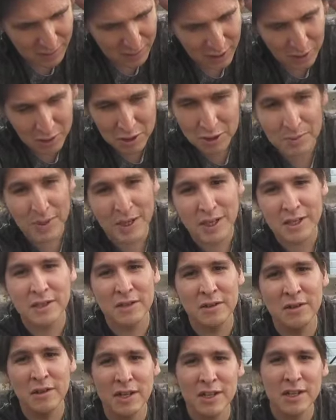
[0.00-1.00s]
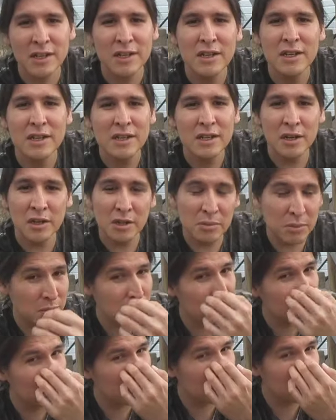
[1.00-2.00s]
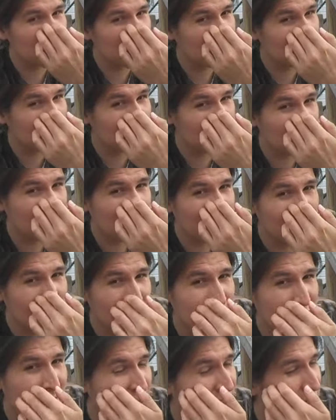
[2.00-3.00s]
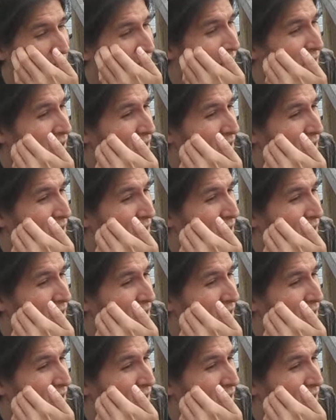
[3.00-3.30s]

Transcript: I respect, like other people's beliefs and stuff like that.